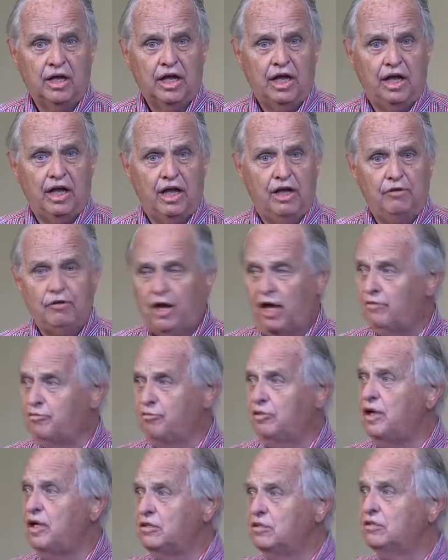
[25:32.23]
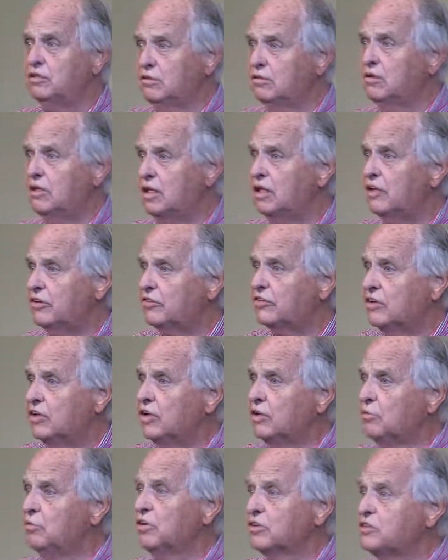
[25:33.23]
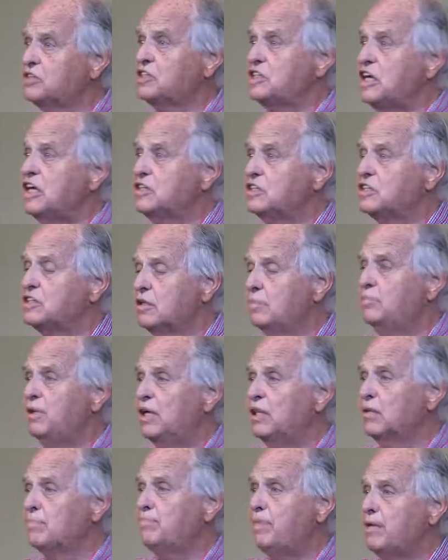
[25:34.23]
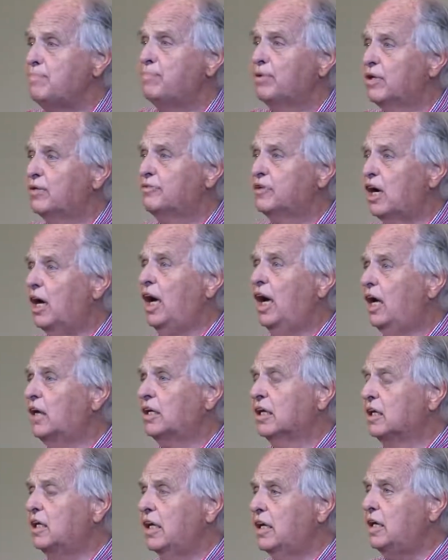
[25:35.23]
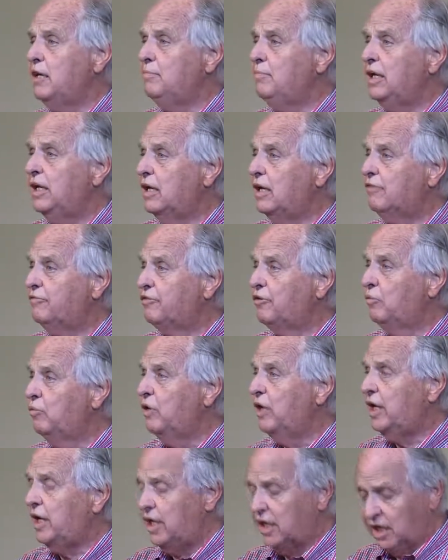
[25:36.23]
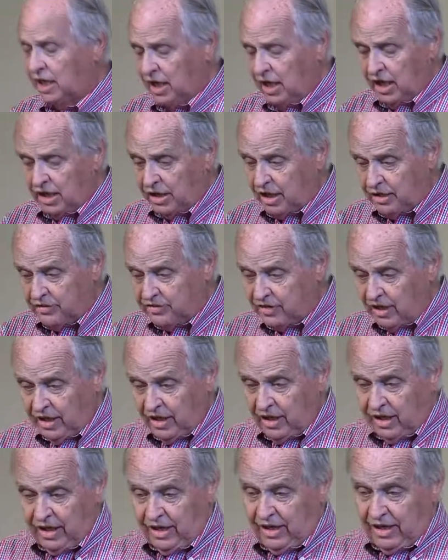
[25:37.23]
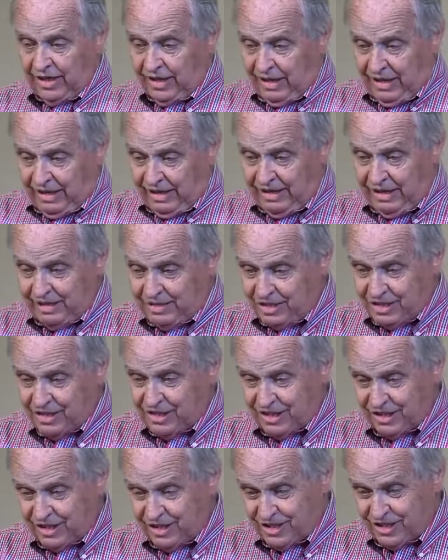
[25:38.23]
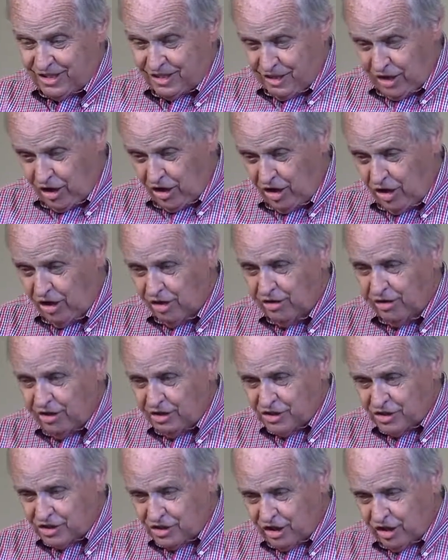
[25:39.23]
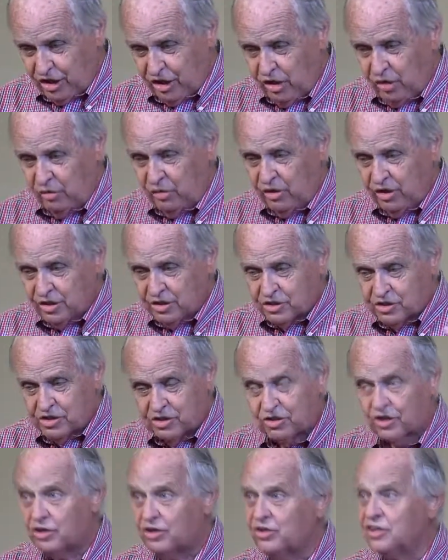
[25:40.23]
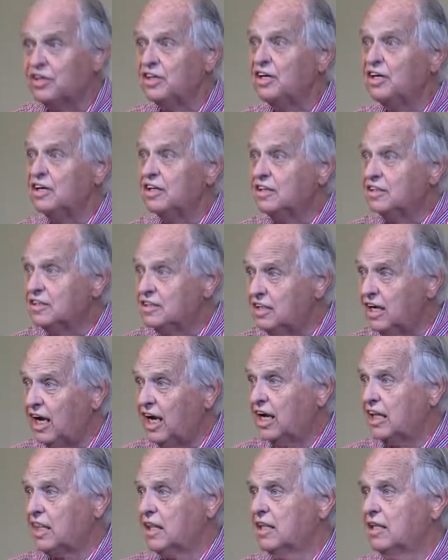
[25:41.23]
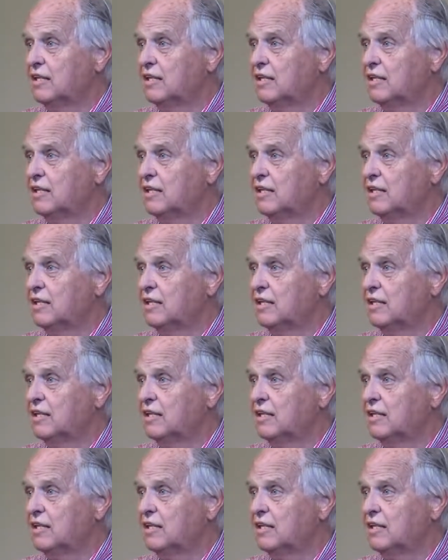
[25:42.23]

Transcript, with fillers: If we do this, we'll cease to be the people of God in any meaningful way. This is a long, slow, certain death.